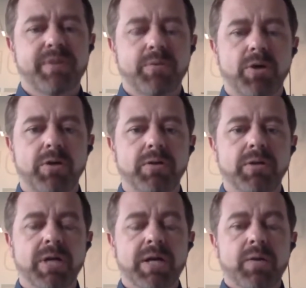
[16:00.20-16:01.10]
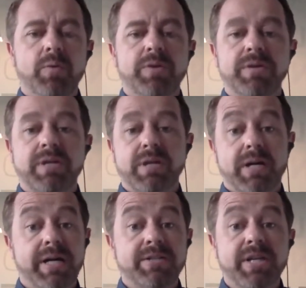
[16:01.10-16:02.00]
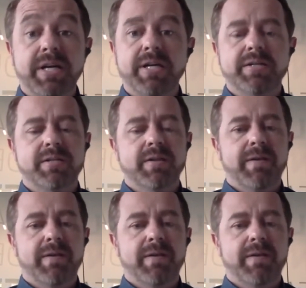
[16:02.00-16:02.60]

role, whether they're a hygienist,